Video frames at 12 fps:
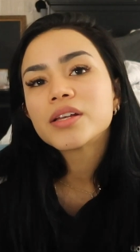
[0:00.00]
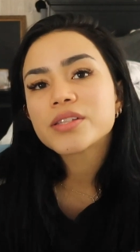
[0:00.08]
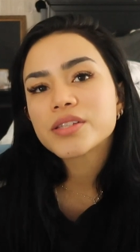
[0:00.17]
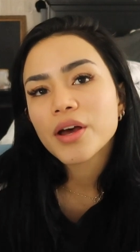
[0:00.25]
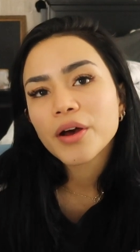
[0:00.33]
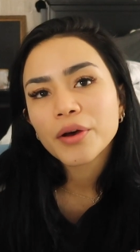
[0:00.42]

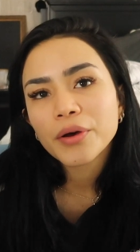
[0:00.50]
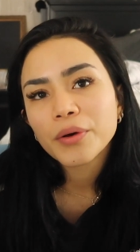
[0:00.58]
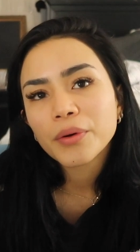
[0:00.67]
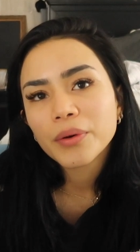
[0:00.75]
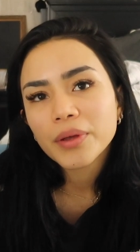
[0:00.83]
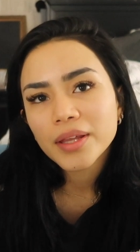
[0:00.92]

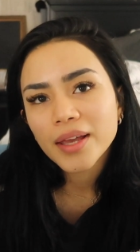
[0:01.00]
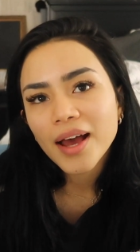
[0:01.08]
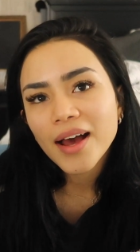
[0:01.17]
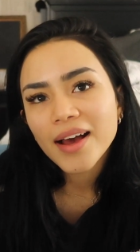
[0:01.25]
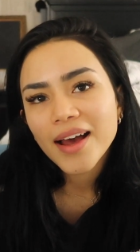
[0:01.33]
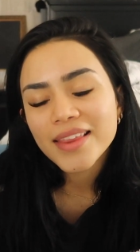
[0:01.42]
So
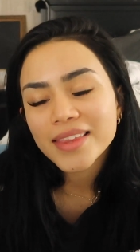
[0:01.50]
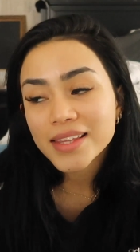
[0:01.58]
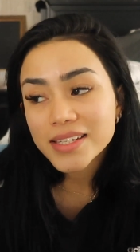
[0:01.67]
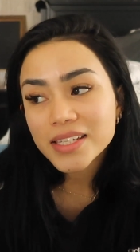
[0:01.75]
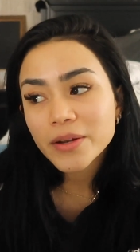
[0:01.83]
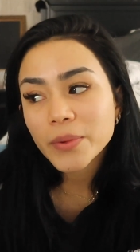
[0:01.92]
yeah, I think
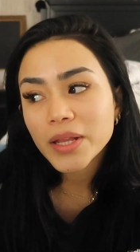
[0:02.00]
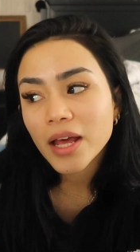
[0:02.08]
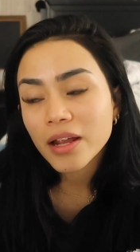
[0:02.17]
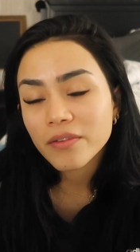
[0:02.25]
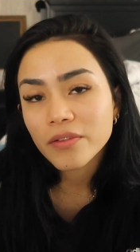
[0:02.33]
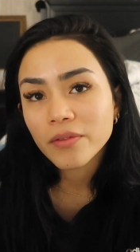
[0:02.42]
this is gonna be
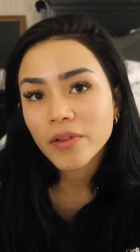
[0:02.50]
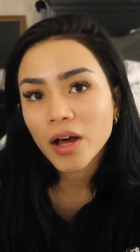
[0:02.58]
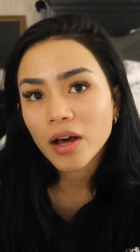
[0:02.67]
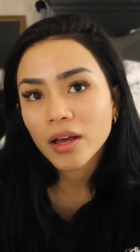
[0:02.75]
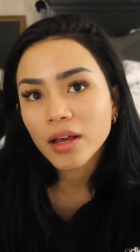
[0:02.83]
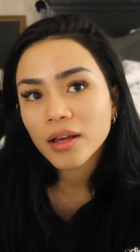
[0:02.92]
the end of the
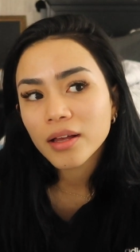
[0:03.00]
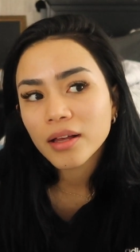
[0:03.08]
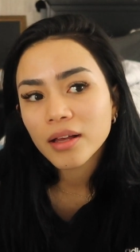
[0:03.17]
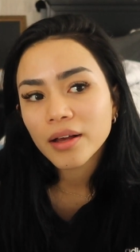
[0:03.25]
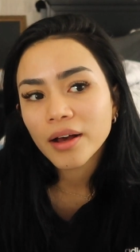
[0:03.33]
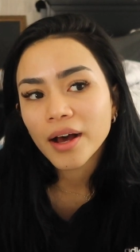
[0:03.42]
vlog.
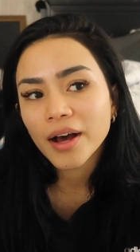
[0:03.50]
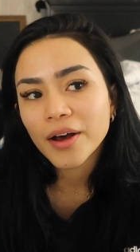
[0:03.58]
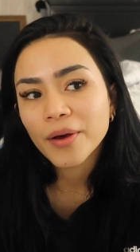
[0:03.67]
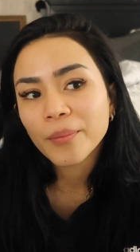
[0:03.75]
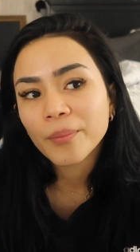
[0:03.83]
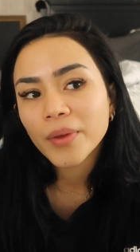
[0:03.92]

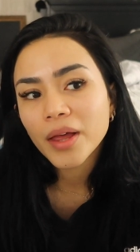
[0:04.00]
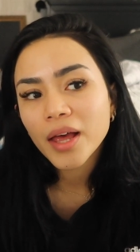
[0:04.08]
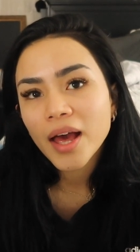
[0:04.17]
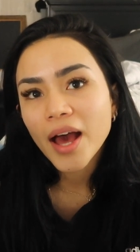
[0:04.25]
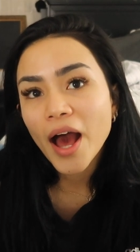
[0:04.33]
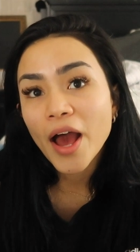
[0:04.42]
Um,
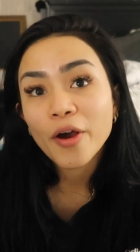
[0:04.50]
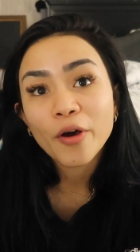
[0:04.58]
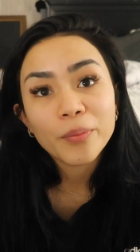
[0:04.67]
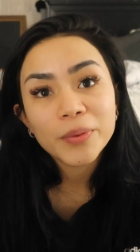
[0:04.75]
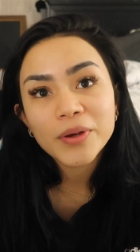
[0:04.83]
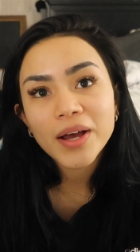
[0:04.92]
I
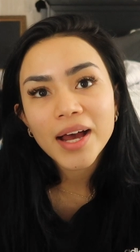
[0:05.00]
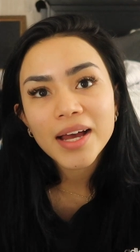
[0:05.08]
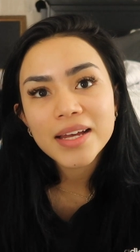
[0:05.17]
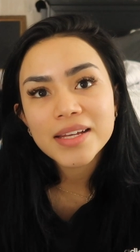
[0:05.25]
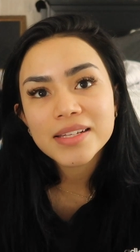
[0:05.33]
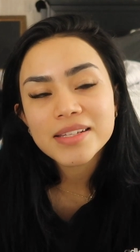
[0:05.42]
hope you
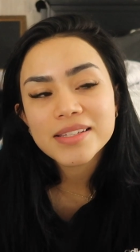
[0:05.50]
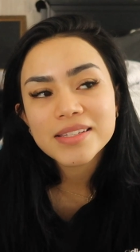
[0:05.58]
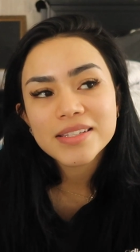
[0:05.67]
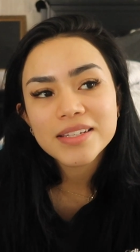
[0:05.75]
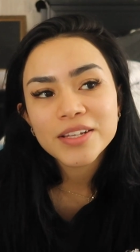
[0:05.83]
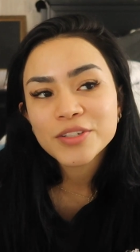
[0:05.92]

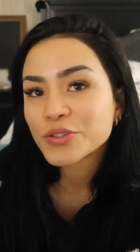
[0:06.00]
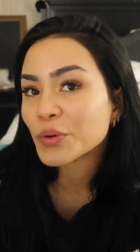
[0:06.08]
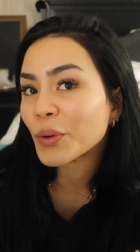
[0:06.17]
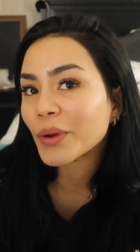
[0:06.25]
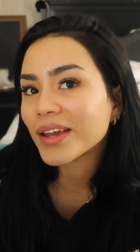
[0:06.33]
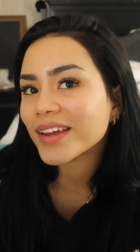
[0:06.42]
guys
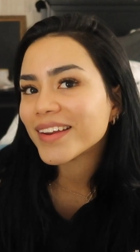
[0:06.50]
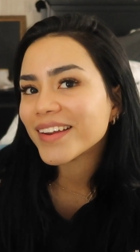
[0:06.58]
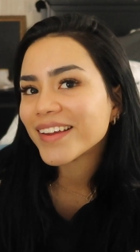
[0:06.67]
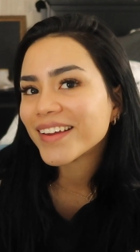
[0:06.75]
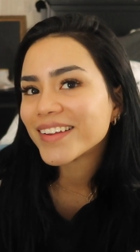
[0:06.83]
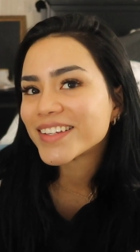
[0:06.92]
enjoyed
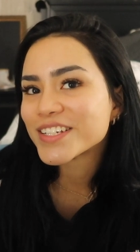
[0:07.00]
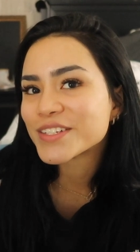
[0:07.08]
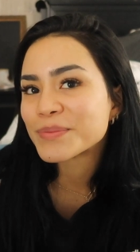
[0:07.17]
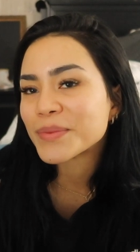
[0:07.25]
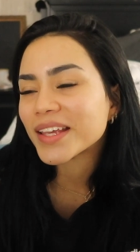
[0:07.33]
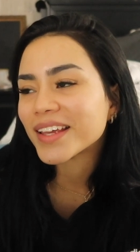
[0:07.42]

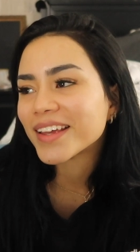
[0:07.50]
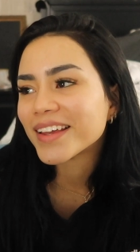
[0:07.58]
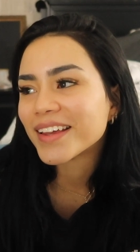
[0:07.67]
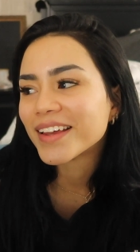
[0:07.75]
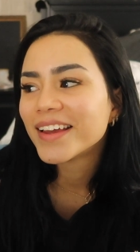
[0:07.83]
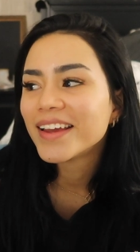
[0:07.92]
just
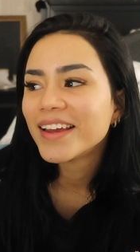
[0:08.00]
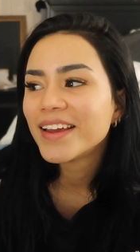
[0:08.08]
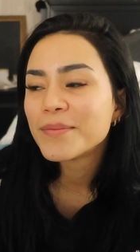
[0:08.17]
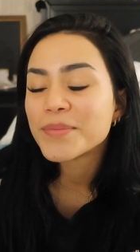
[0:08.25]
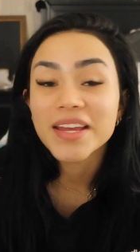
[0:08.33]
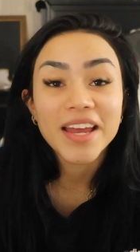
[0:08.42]
me
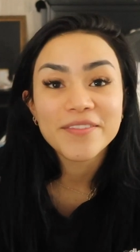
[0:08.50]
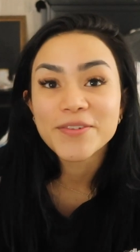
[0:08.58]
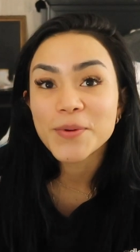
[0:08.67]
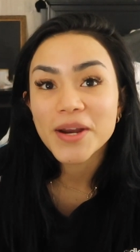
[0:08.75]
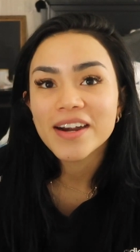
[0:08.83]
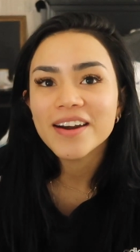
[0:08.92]
being
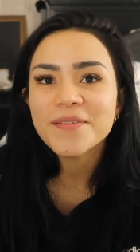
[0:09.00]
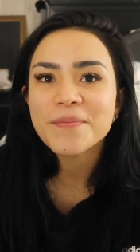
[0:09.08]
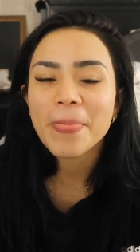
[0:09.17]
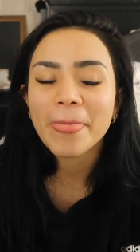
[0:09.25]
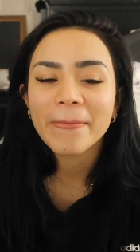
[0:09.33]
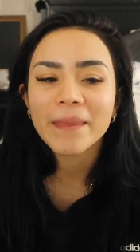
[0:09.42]
everywhere.
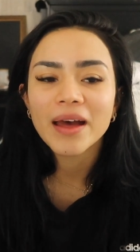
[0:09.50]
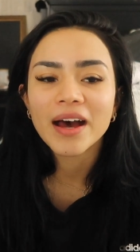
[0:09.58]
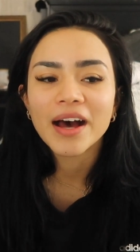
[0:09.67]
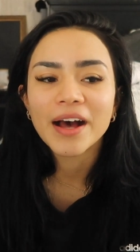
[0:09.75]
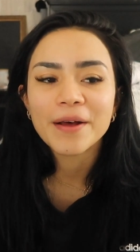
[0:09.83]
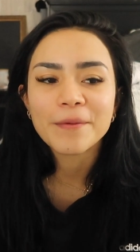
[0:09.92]

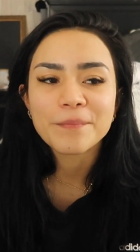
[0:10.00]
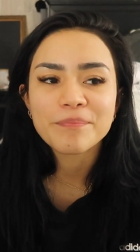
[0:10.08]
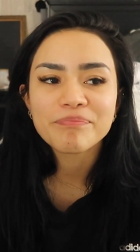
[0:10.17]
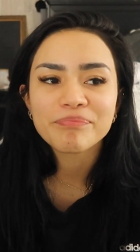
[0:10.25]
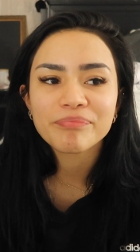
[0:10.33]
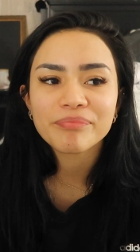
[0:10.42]

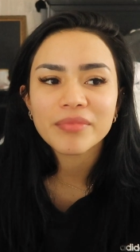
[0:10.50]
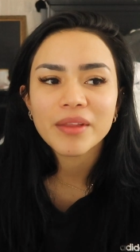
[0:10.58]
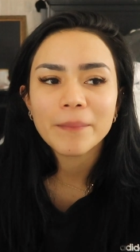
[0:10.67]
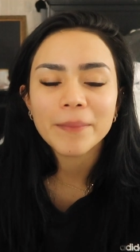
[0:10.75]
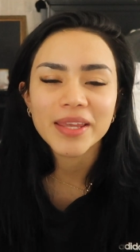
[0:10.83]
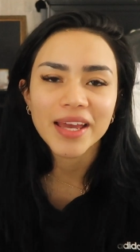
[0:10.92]
Um,
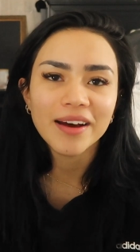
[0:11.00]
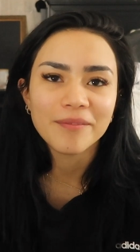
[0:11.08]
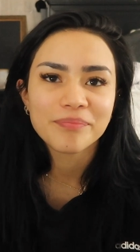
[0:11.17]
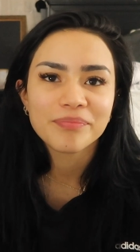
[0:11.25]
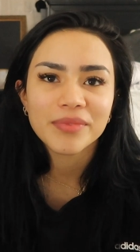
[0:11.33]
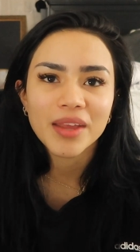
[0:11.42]
but yeah,
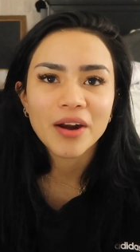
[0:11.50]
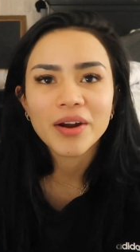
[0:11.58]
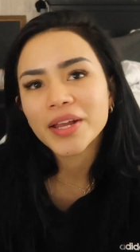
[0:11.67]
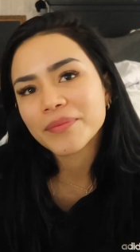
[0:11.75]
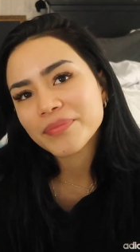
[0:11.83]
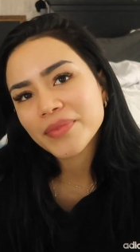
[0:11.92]
all
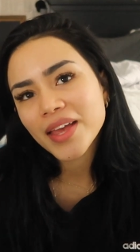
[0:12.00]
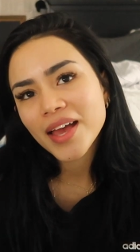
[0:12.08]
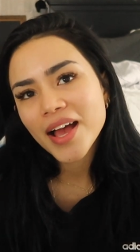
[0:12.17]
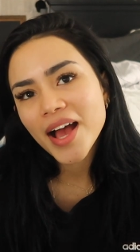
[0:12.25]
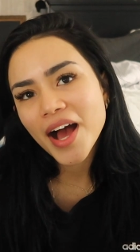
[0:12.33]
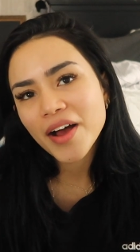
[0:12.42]
right.
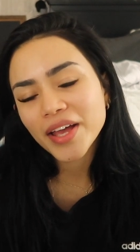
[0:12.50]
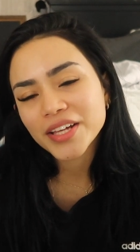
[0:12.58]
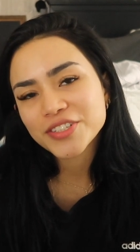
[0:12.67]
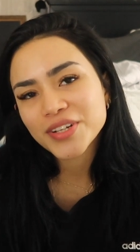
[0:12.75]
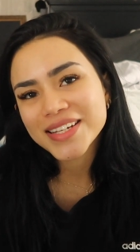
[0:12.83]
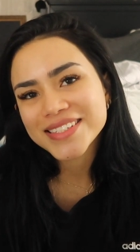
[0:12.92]
I'll
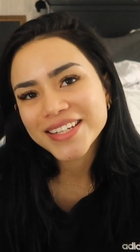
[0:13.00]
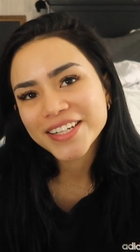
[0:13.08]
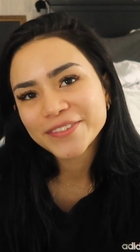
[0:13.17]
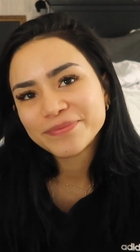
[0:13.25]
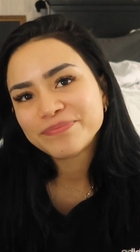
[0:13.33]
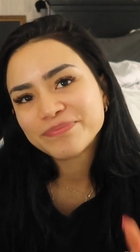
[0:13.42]
catch you guys later.